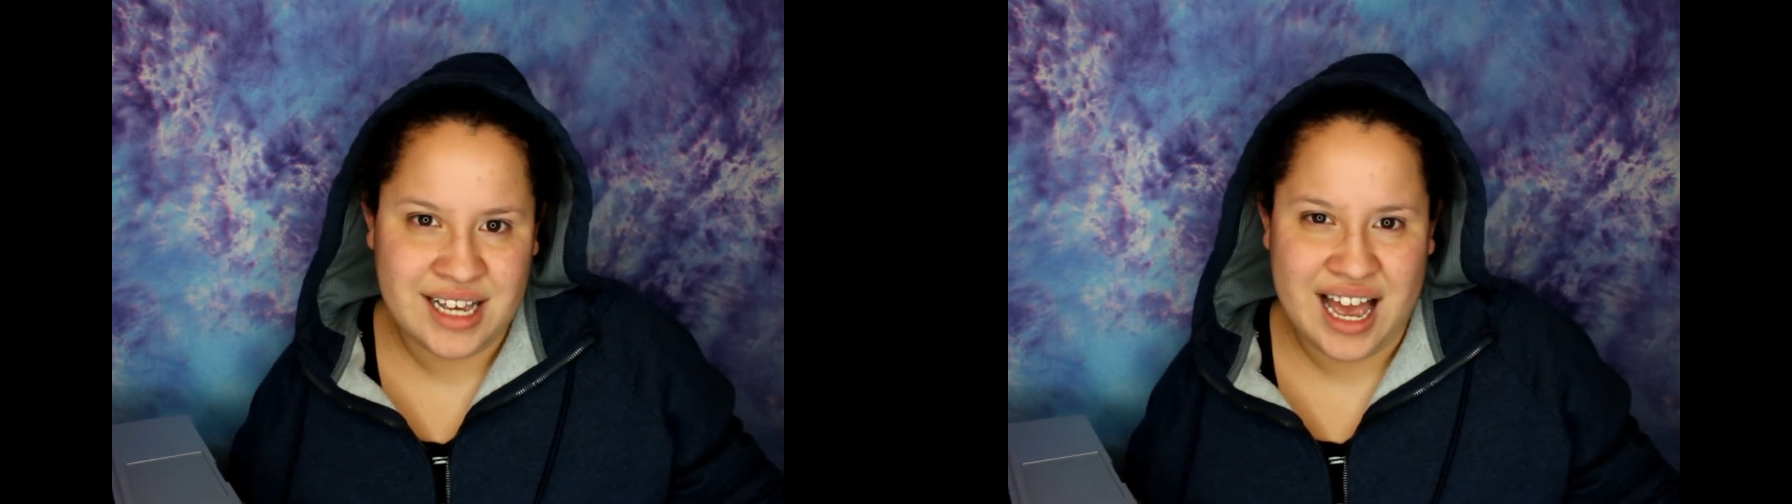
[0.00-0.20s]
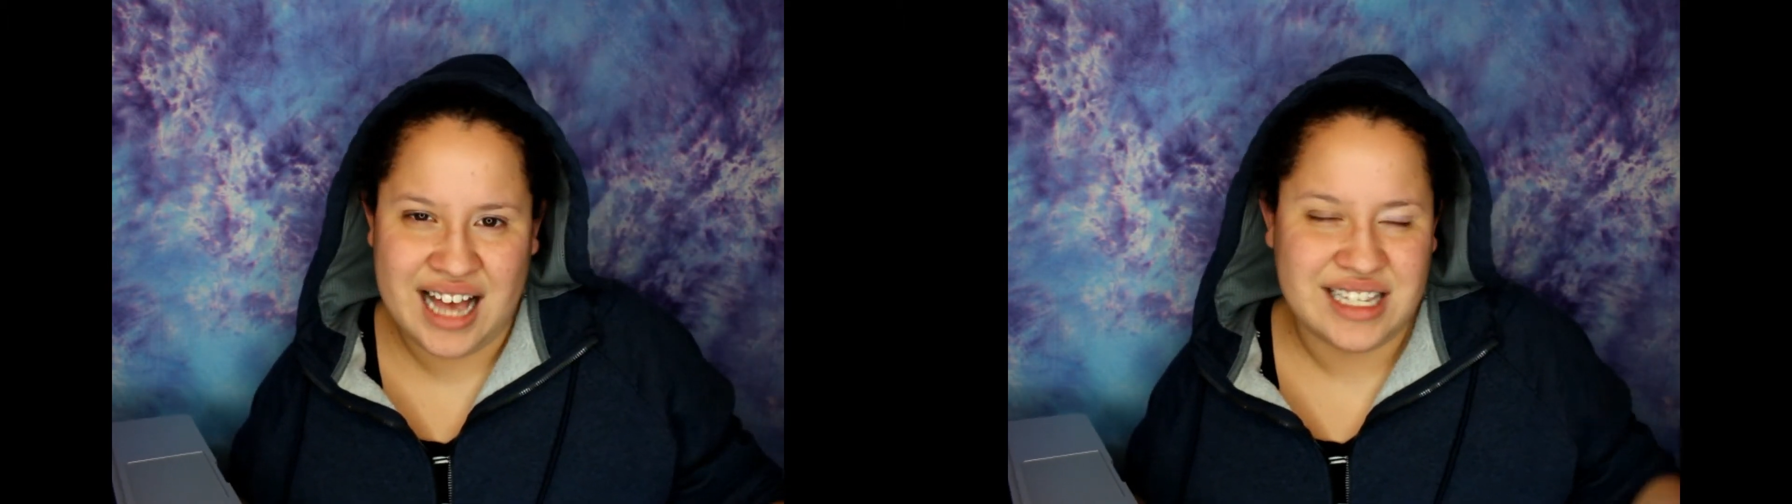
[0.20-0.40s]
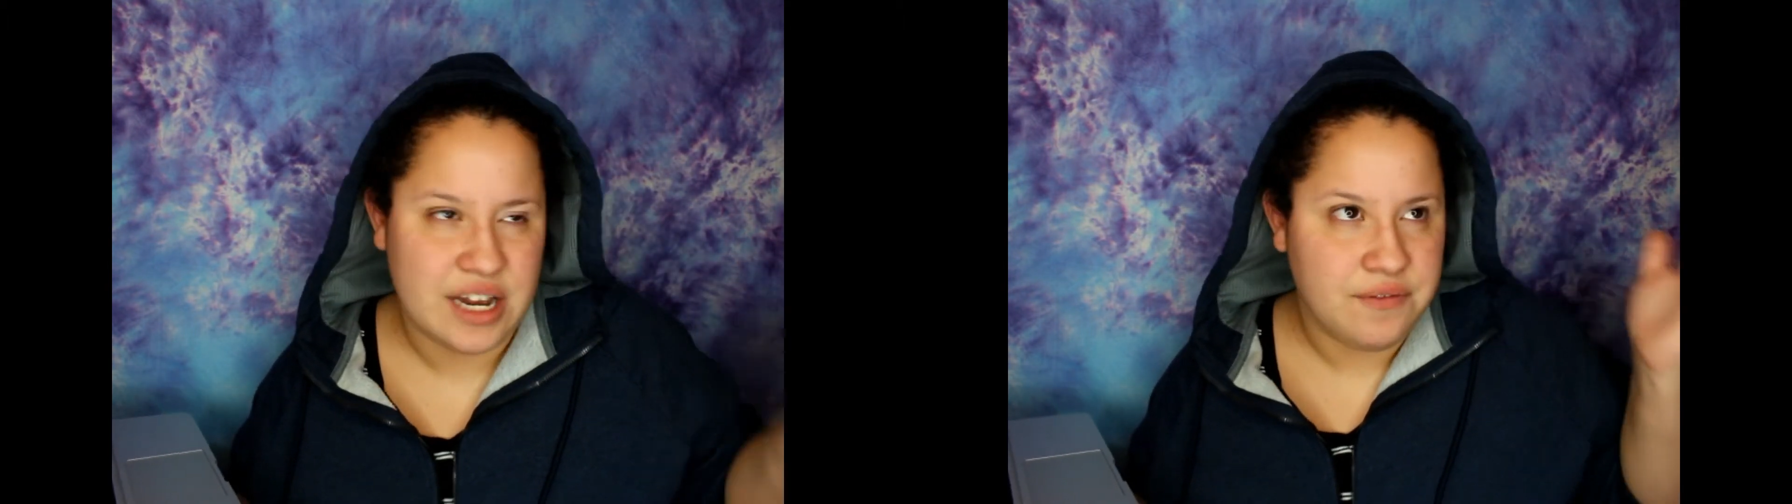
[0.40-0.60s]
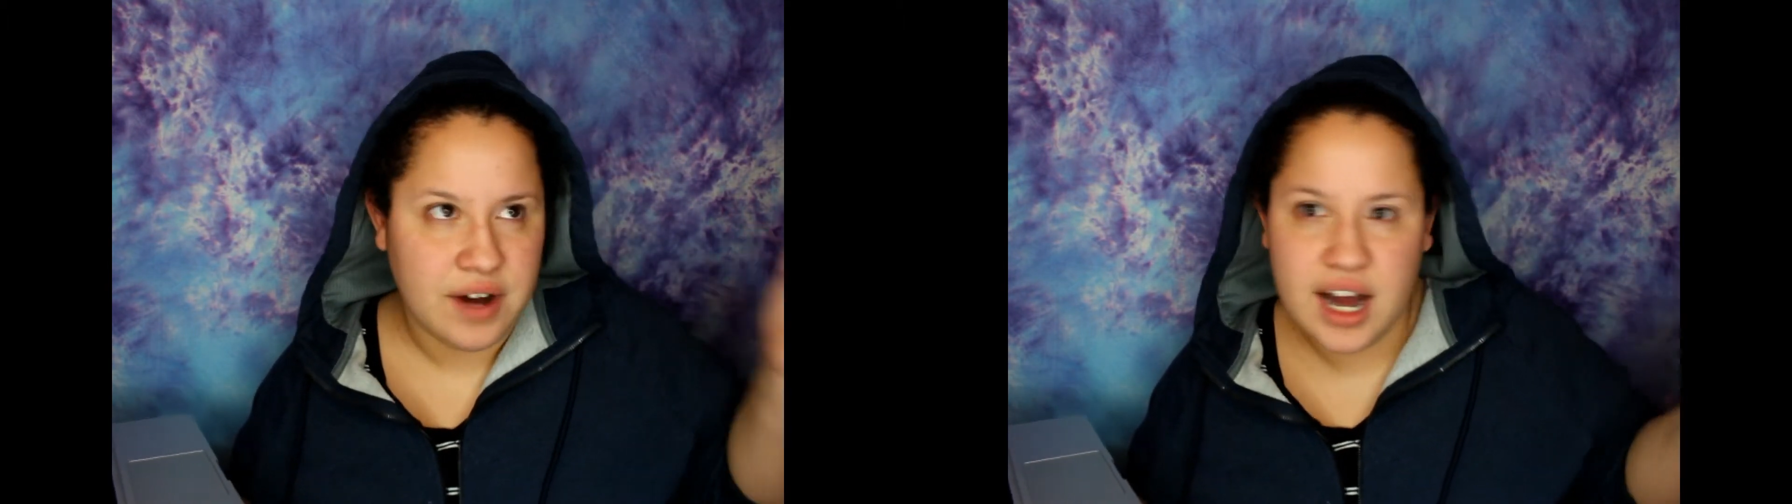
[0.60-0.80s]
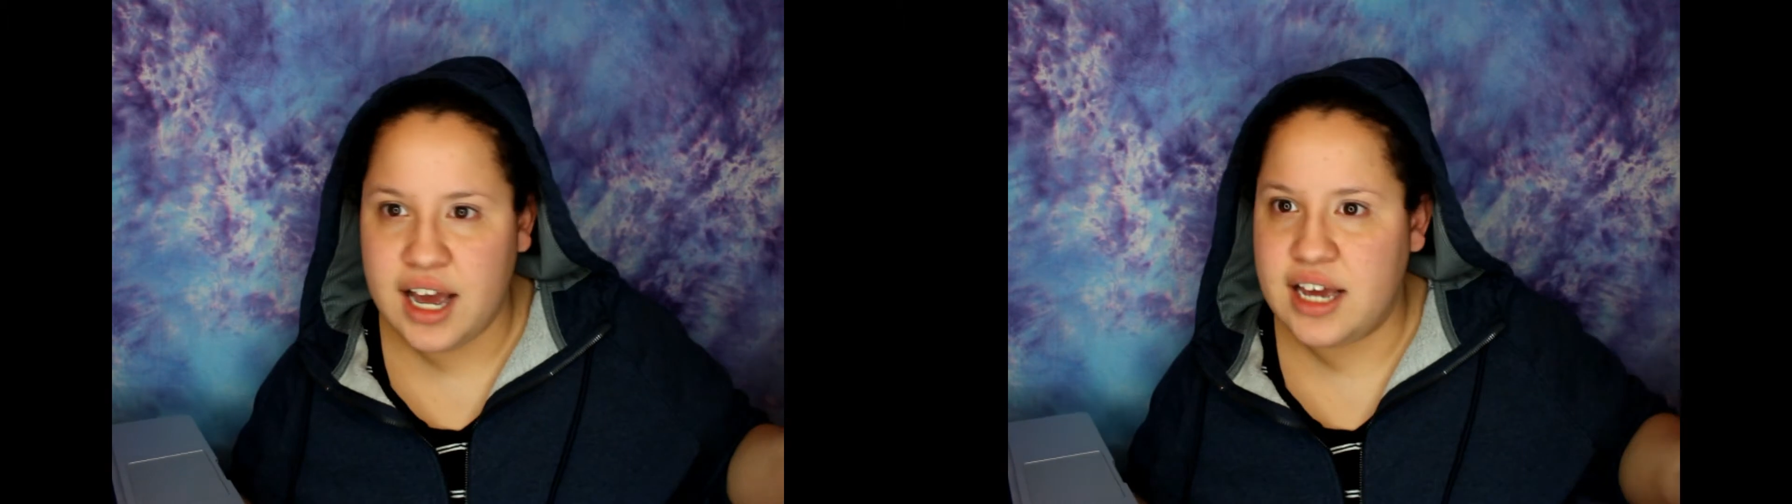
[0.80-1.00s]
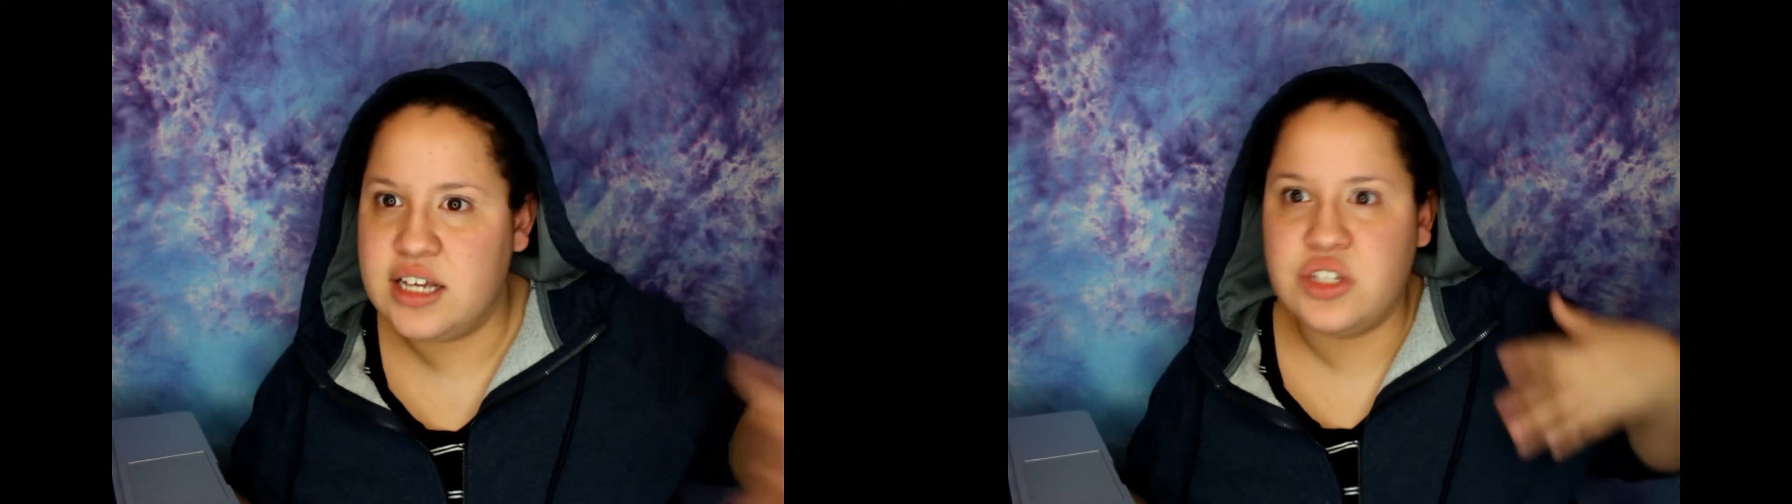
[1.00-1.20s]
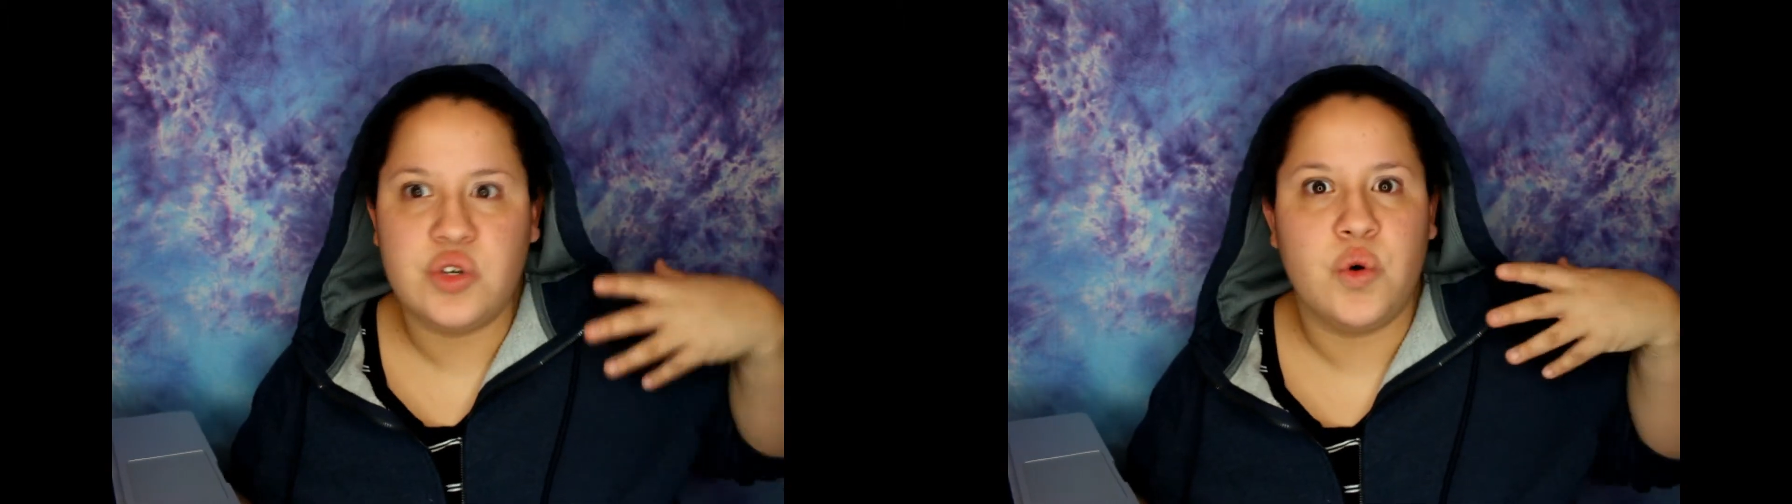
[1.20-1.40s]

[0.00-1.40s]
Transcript: as advice,